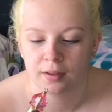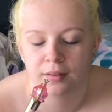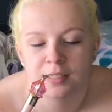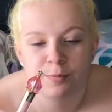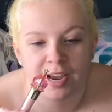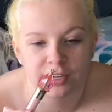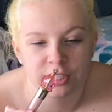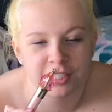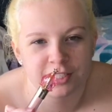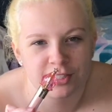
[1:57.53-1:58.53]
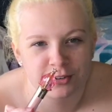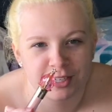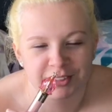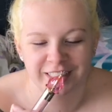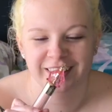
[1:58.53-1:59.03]
This packaging is so
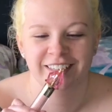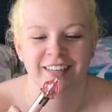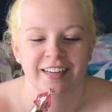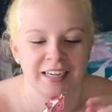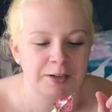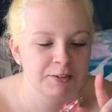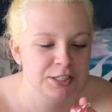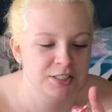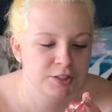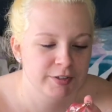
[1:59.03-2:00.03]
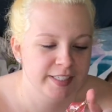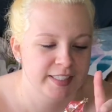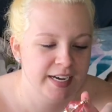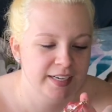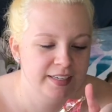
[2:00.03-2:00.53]
cute. Can we just address
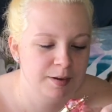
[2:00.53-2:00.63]
that?